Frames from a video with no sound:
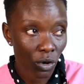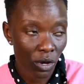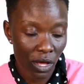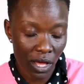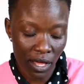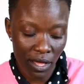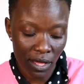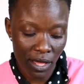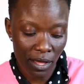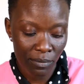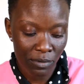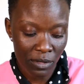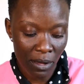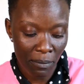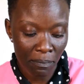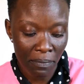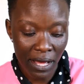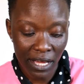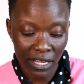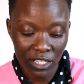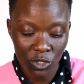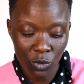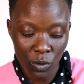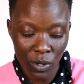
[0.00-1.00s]
A
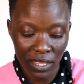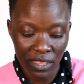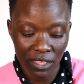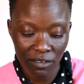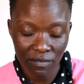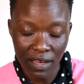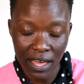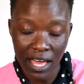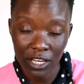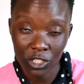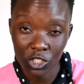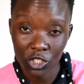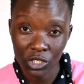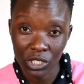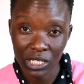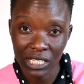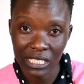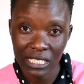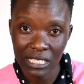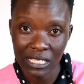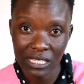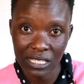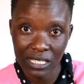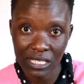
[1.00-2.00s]
part where they've
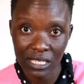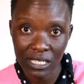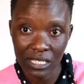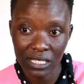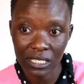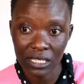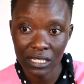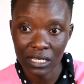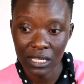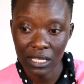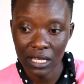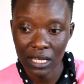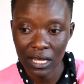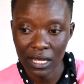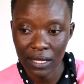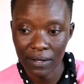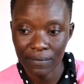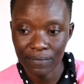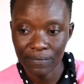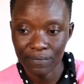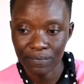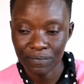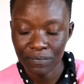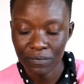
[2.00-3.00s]
actually seen
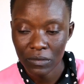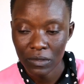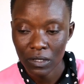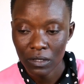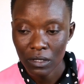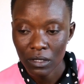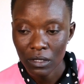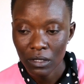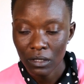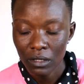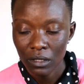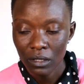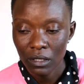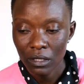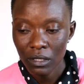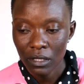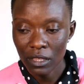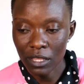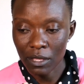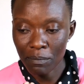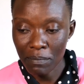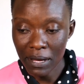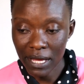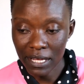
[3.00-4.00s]

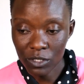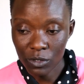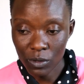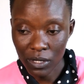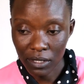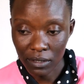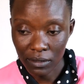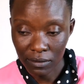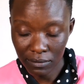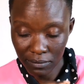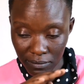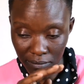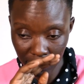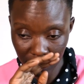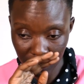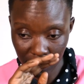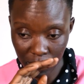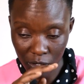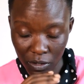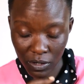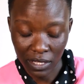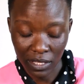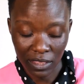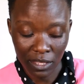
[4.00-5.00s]
the part where
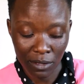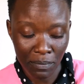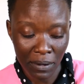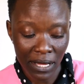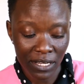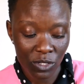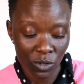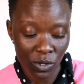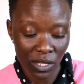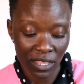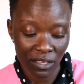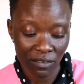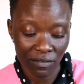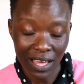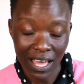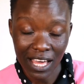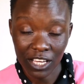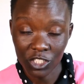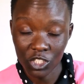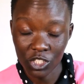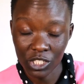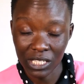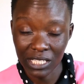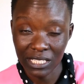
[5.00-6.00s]
they've
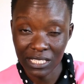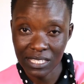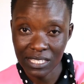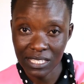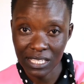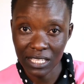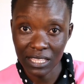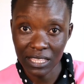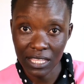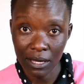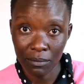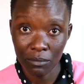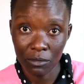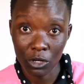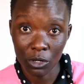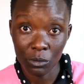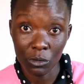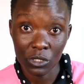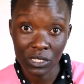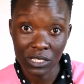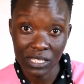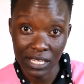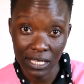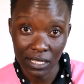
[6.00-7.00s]
actually seen the
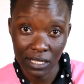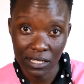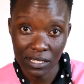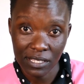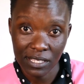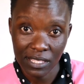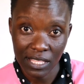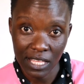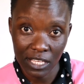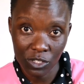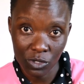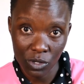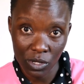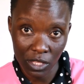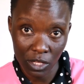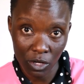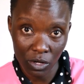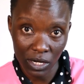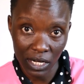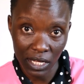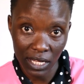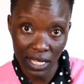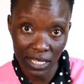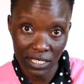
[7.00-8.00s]
abnormal cells. That's where they're
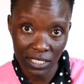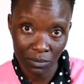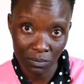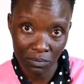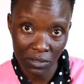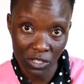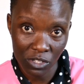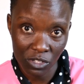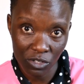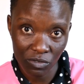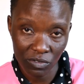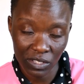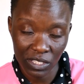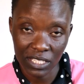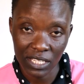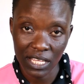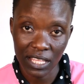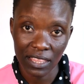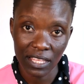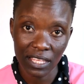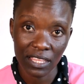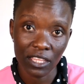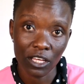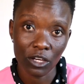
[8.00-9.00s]
going to cut a piece of it,
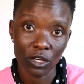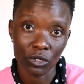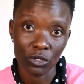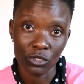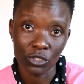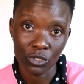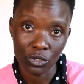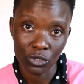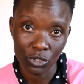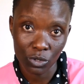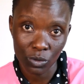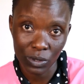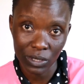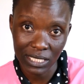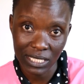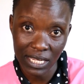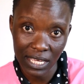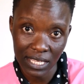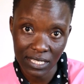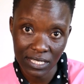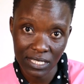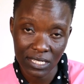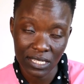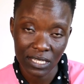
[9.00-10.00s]
and then they're going to do a
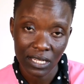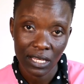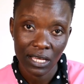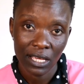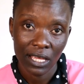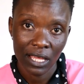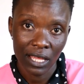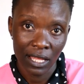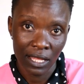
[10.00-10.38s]
test.